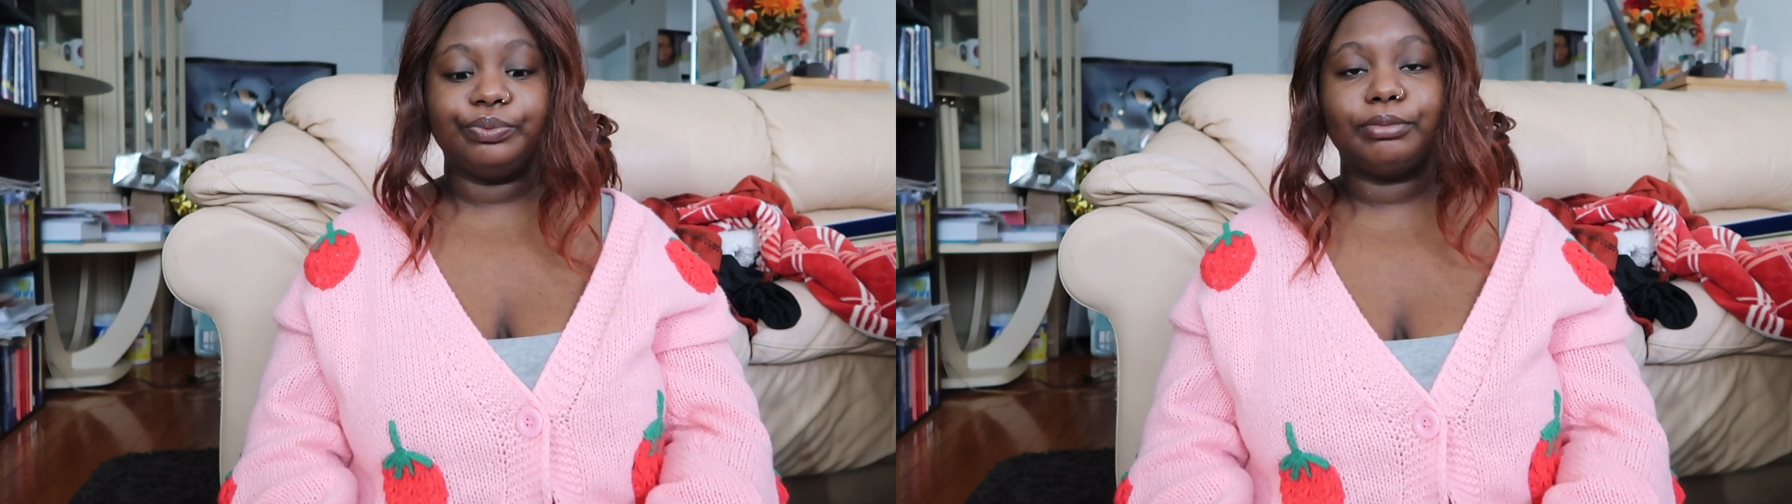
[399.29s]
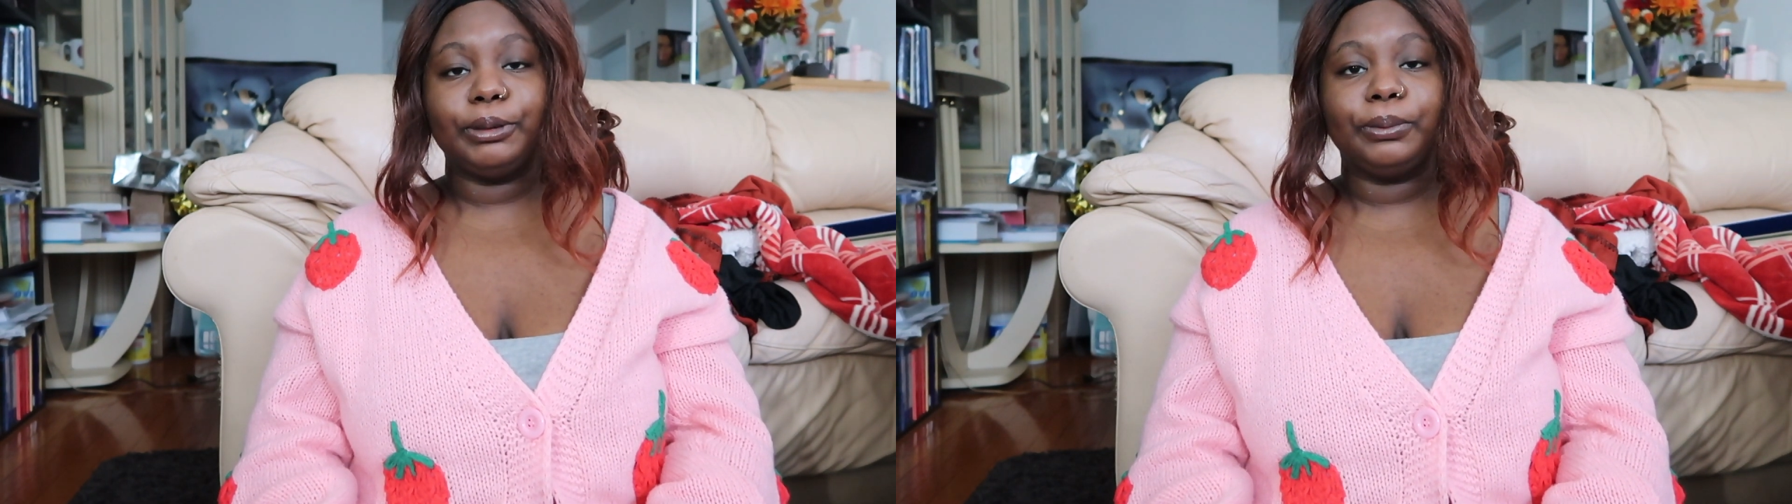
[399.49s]

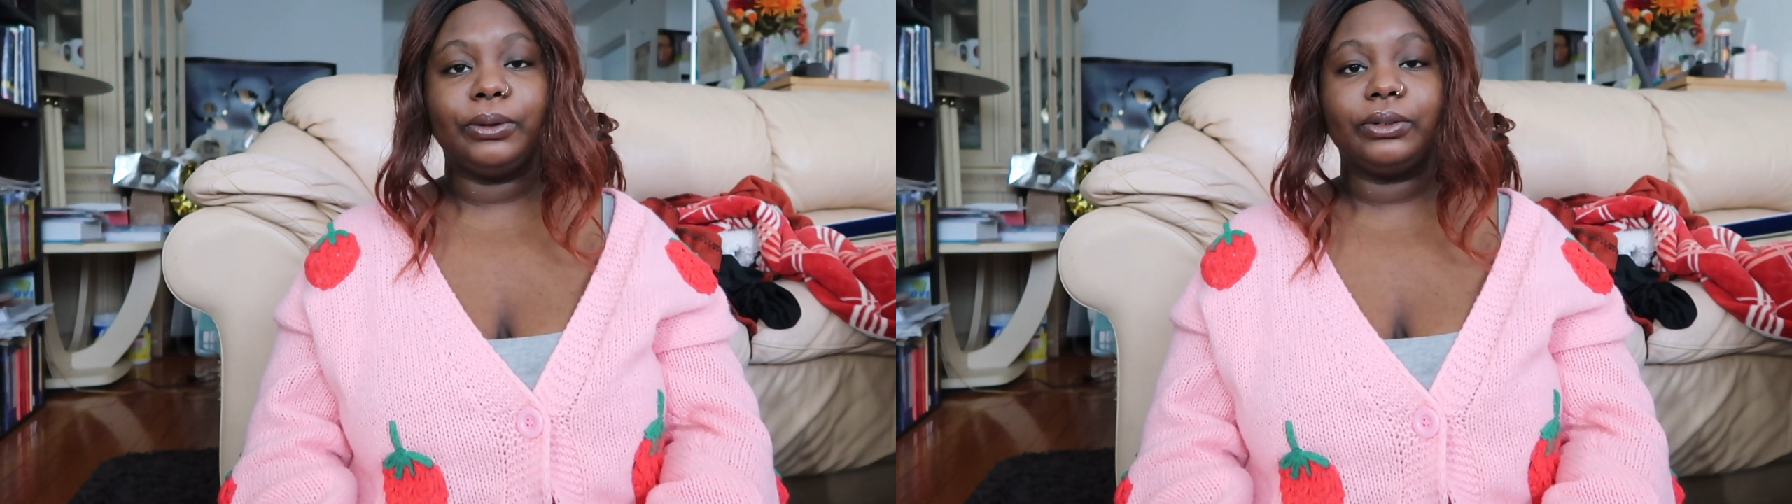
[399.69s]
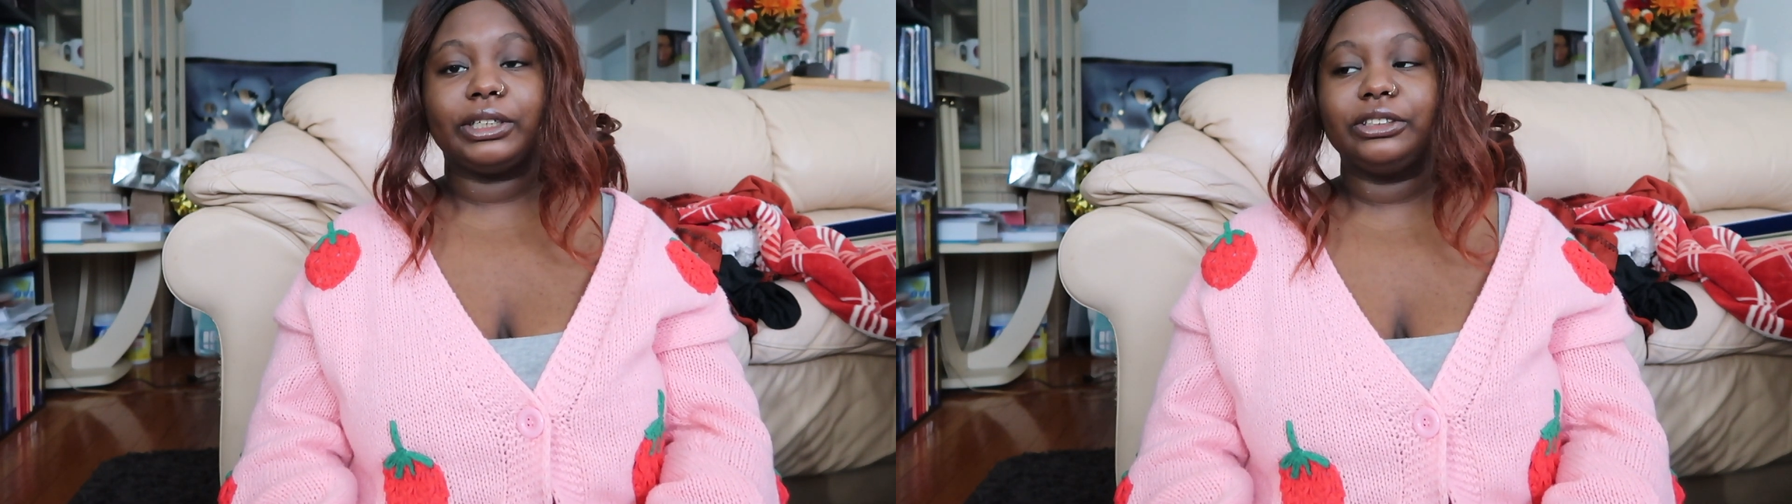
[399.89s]

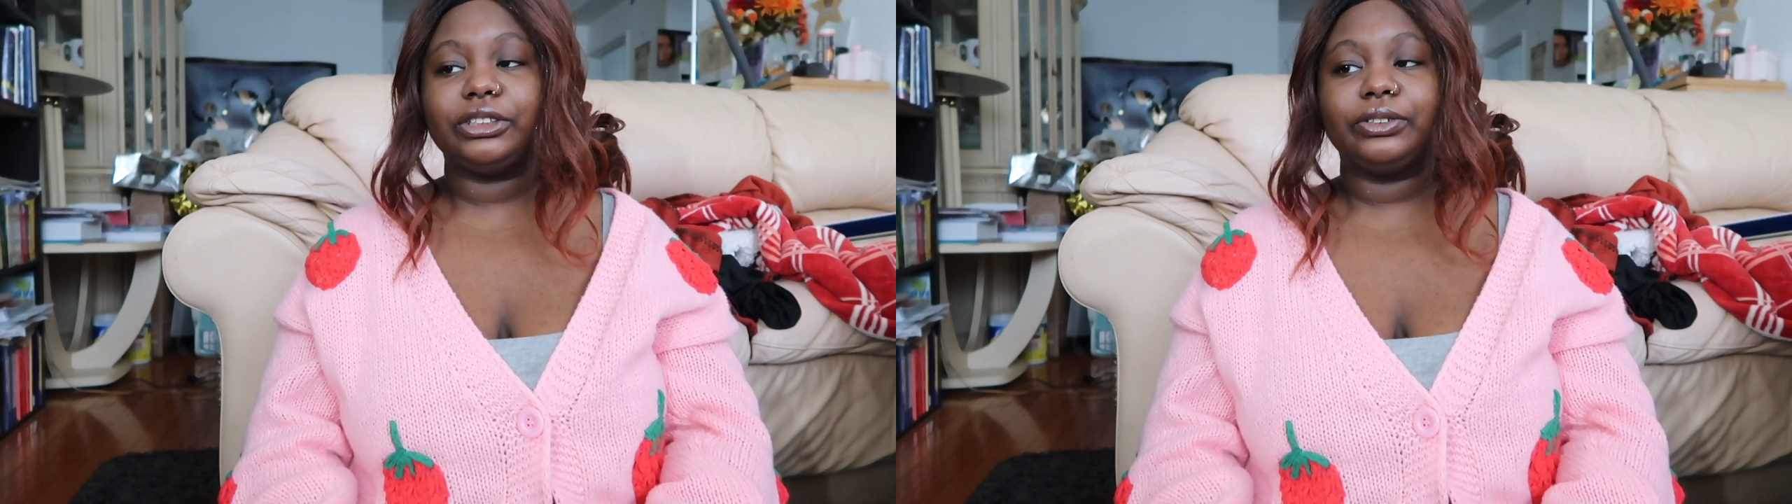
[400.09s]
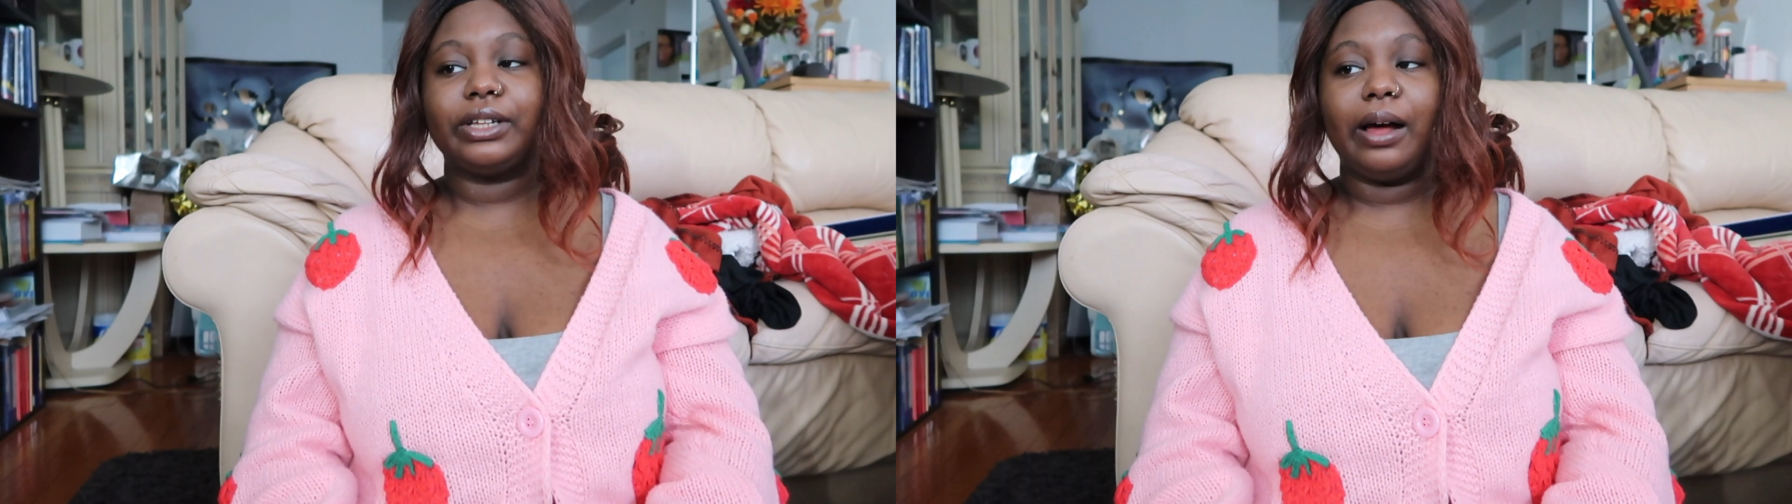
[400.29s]
people can
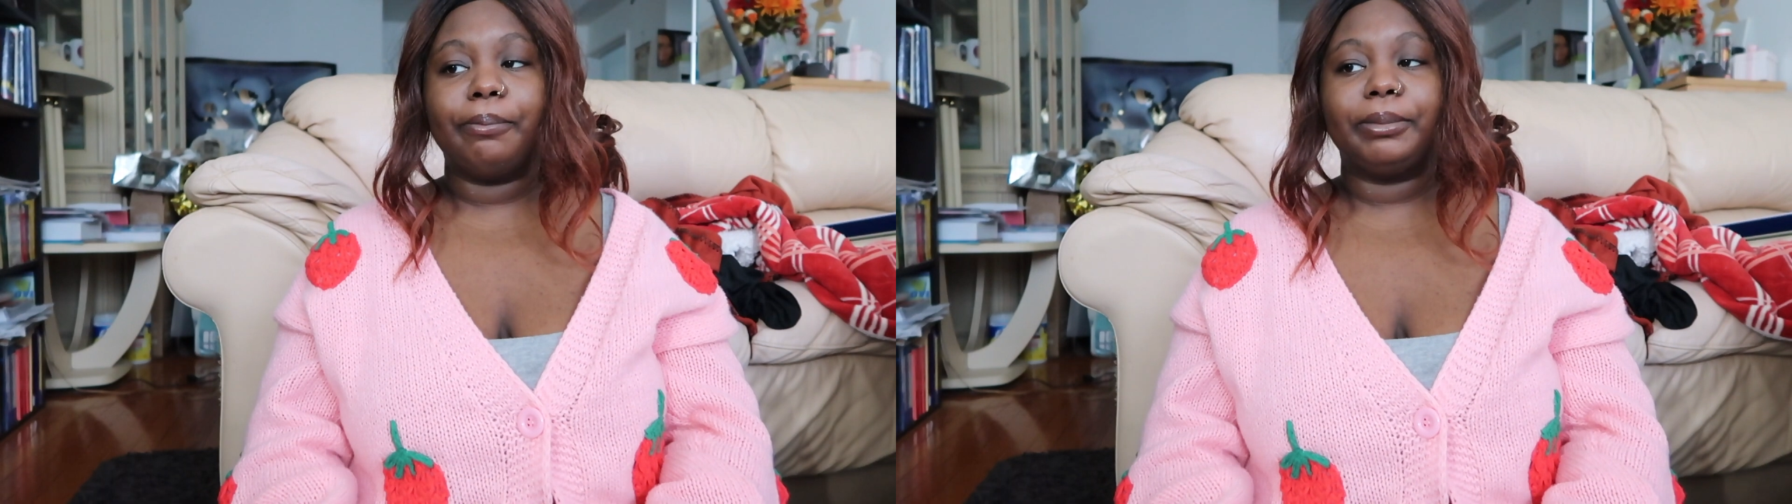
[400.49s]
do them,